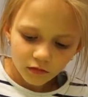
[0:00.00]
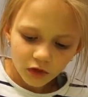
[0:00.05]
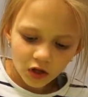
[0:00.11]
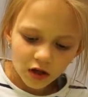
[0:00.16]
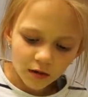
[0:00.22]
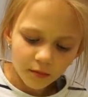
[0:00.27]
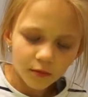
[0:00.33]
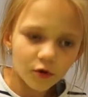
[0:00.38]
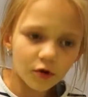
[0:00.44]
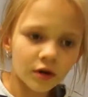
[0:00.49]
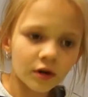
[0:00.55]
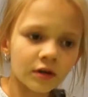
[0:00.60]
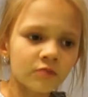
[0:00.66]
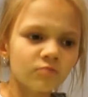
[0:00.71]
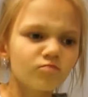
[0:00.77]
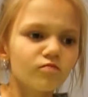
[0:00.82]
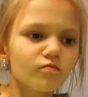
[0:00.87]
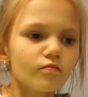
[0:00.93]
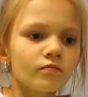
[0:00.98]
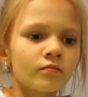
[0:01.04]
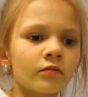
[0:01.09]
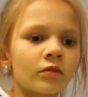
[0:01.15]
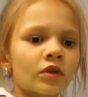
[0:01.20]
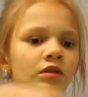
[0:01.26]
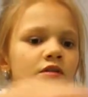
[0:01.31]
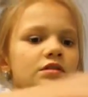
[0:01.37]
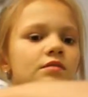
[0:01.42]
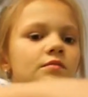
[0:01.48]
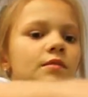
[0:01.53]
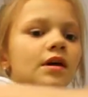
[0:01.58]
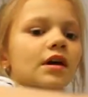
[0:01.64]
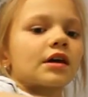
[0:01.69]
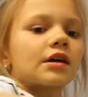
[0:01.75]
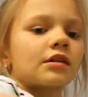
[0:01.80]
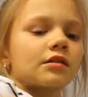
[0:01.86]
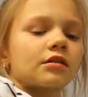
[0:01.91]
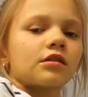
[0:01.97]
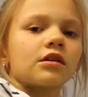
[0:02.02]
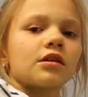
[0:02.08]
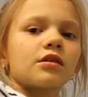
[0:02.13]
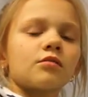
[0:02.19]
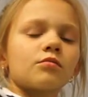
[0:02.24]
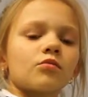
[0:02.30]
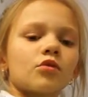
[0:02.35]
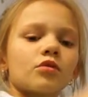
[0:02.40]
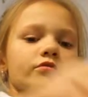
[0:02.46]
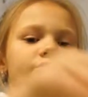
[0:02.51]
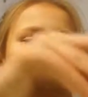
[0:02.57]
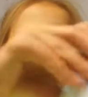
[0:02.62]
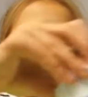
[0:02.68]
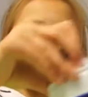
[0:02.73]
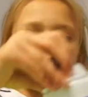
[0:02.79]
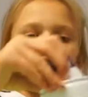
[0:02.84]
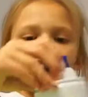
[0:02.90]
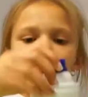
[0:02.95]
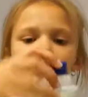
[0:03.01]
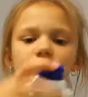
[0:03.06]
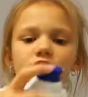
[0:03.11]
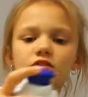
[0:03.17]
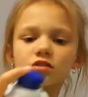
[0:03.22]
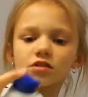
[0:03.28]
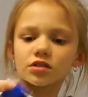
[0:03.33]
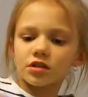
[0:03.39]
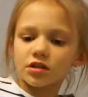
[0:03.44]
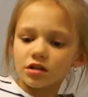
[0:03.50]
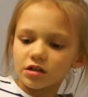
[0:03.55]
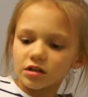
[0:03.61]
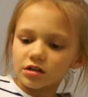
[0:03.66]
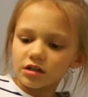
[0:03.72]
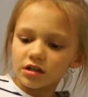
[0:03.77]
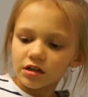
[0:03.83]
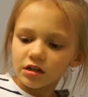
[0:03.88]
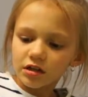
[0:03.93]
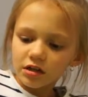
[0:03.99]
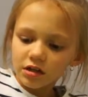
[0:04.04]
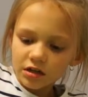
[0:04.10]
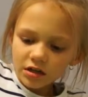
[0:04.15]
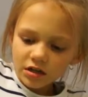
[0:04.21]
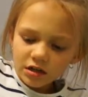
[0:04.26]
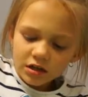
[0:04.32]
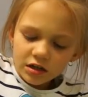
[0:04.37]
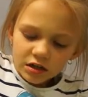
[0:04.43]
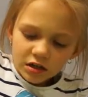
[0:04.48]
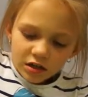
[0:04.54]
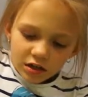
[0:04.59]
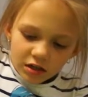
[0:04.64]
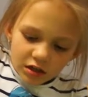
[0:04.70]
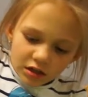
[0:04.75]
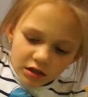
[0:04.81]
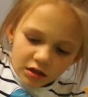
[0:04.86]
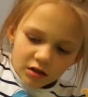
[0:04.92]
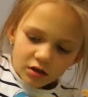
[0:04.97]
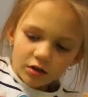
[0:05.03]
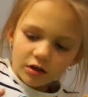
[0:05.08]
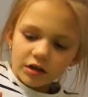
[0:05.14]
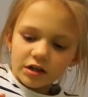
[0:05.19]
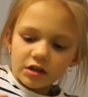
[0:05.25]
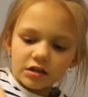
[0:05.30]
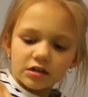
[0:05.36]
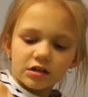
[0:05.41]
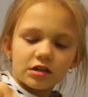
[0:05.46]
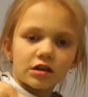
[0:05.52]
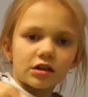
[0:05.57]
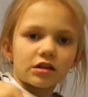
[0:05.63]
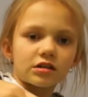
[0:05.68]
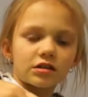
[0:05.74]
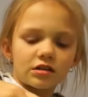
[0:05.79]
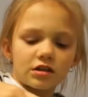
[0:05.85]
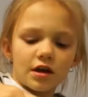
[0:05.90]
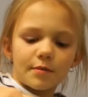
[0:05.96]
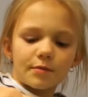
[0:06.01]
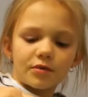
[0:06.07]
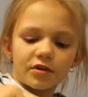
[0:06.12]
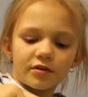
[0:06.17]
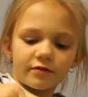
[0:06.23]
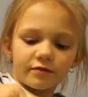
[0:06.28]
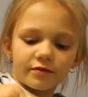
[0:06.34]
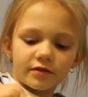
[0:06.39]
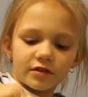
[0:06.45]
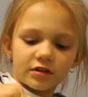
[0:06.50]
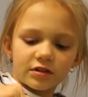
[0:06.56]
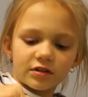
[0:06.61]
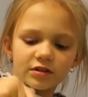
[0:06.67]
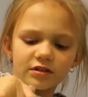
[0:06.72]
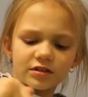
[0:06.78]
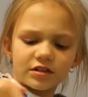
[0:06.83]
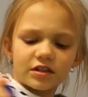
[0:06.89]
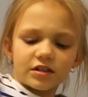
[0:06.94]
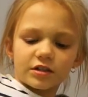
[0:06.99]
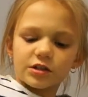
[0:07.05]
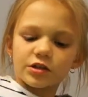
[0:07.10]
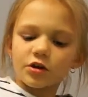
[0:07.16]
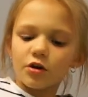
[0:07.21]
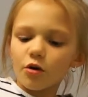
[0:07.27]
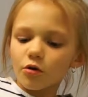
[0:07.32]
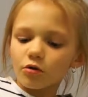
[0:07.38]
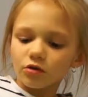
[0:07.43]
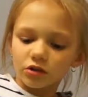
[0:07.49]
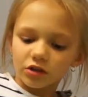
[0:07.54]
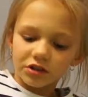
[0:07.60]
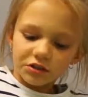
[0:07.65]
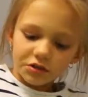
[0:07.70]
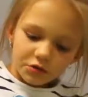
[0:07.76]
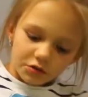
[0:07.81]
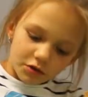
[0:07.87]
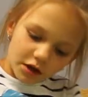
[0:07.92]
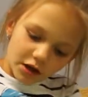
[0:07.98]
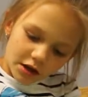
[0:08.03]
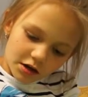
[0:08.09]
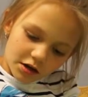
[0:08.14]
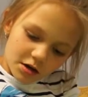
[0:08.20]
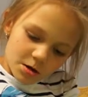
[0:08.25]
I'm going to make it a little more fluffy just because, oh, I need to take this cap off. I totally knew that.